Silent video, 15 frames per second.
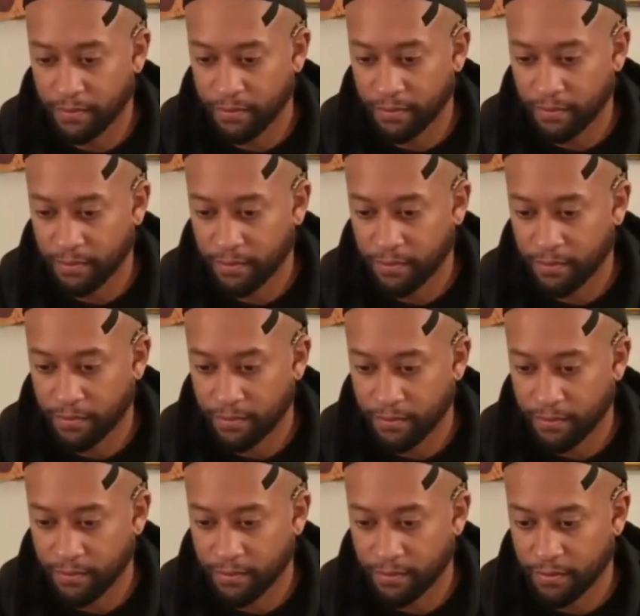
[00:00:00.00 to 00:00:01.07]

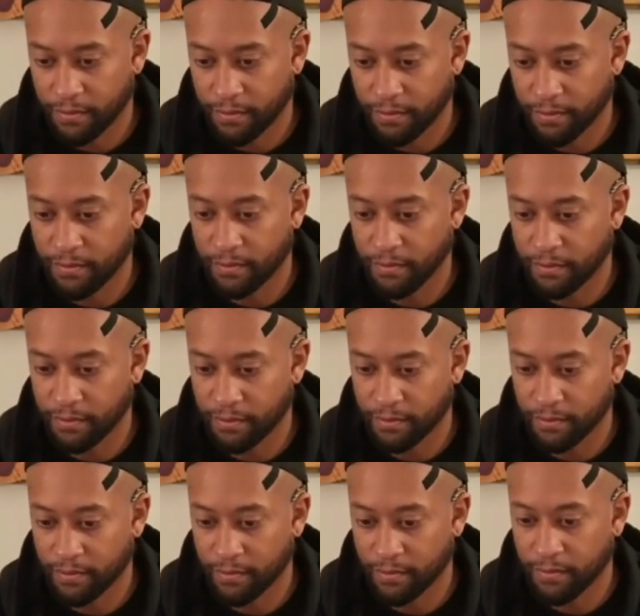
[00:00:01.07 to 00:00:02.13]

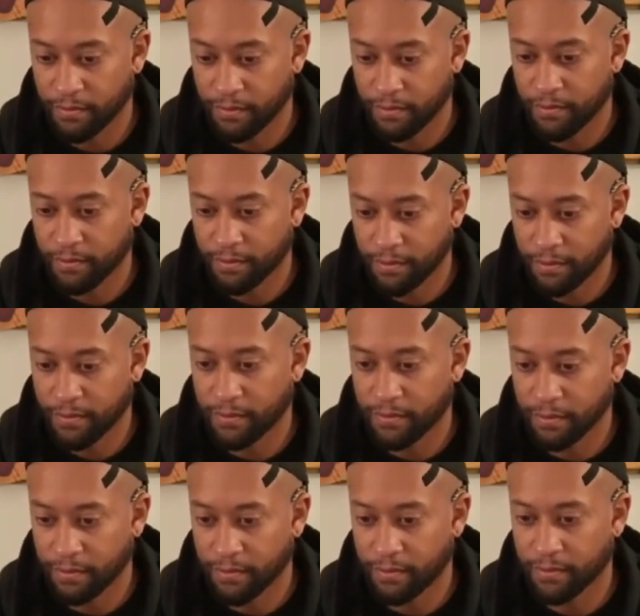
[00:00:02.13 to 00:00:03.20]

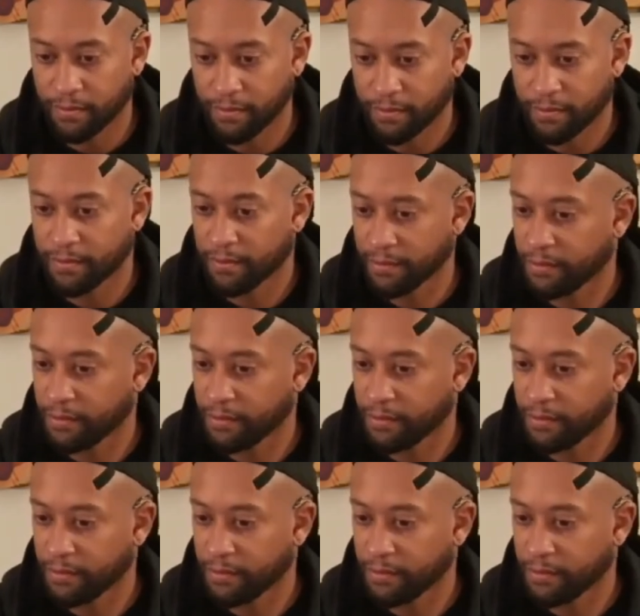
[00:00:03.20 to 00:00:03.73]
(silent)